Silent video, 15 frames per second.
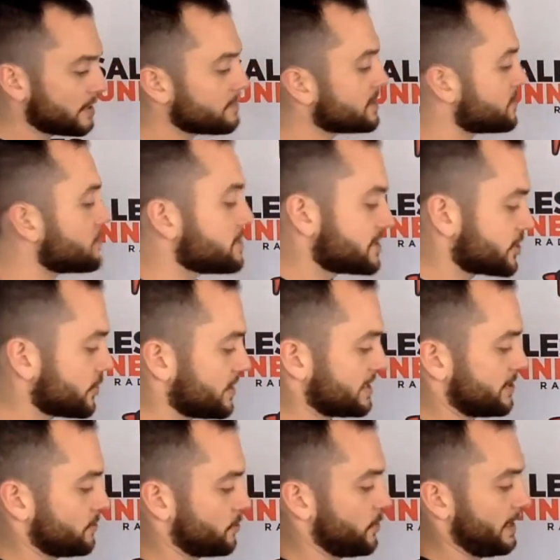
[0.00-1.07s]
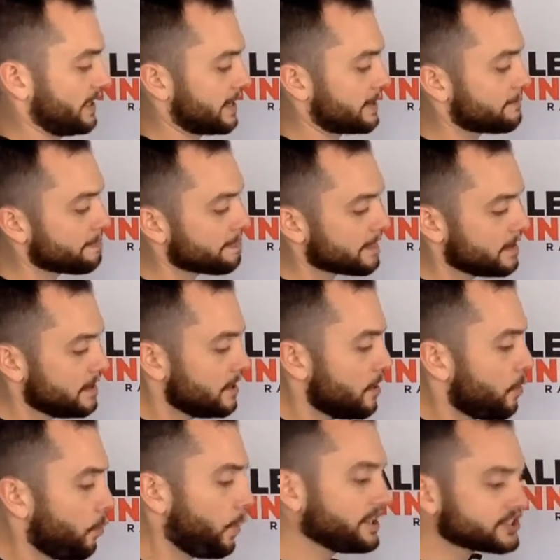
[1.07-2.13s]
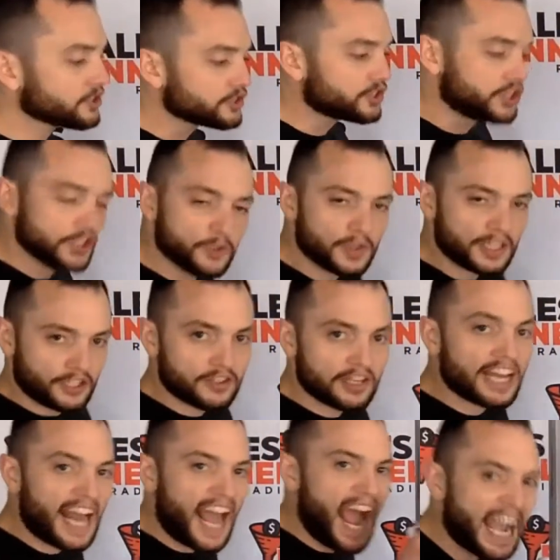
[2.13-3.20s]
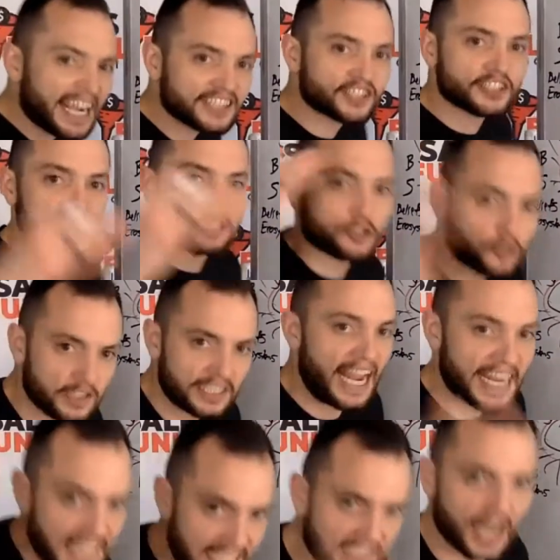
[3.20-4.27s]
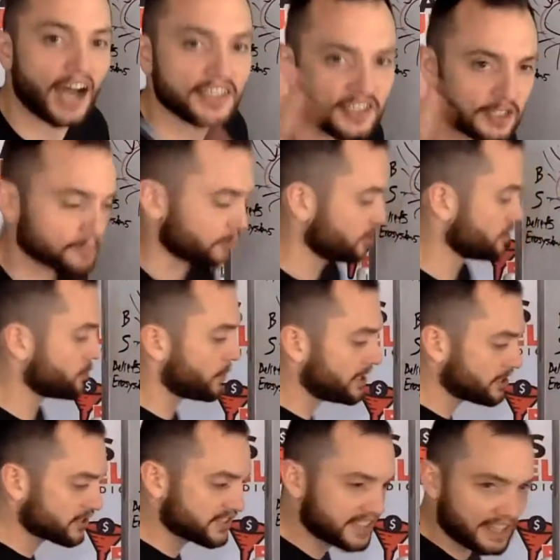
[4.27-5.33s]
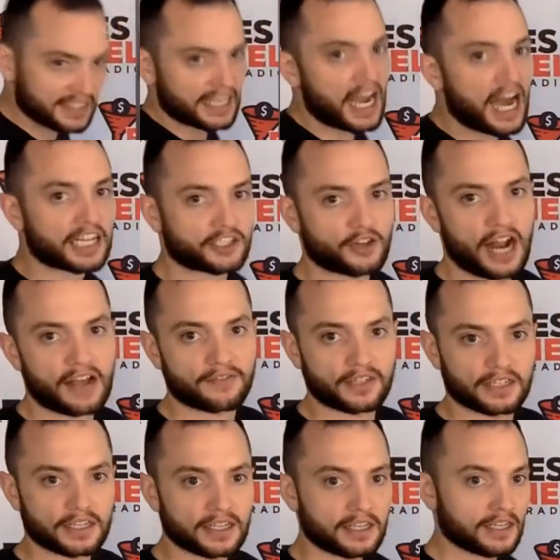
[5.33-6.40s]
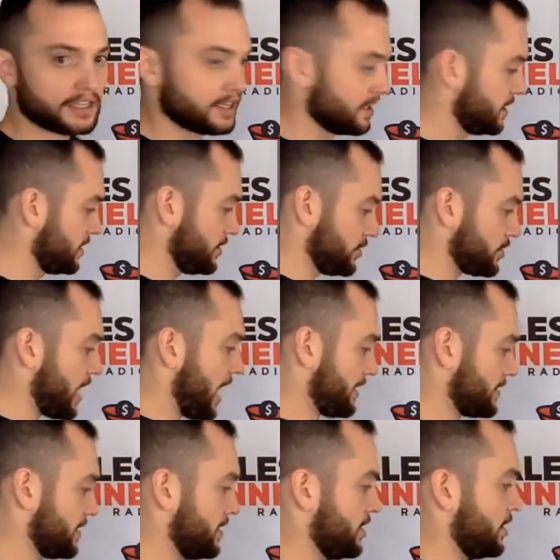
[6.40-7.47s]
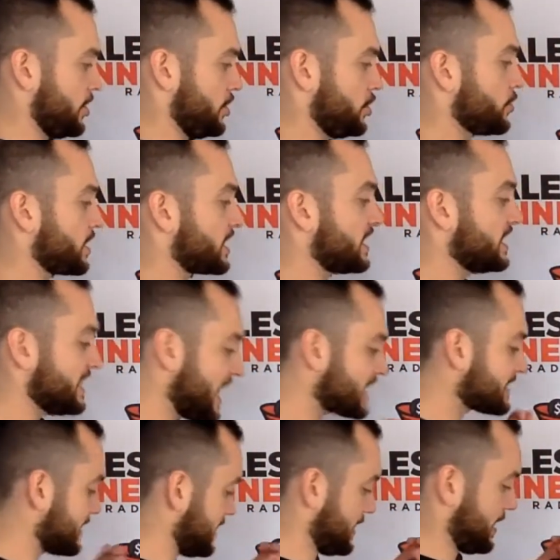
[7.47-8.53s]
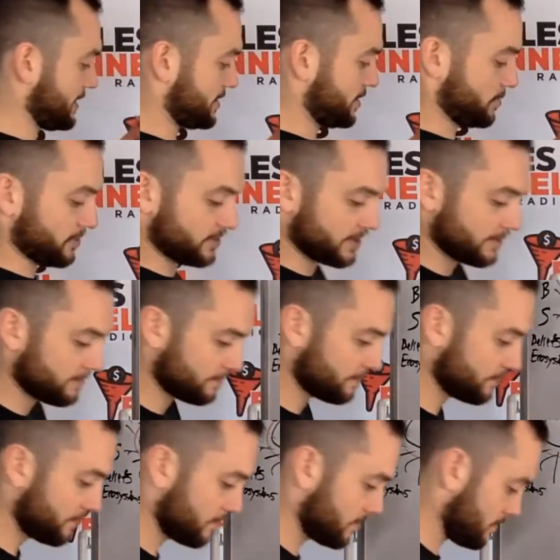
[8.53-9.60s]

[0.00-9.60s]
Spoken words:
let me show you this real quick, okay? What you're doing, you're not actually creating customers when you're selling hot traffic. You're not. You're collecting customers.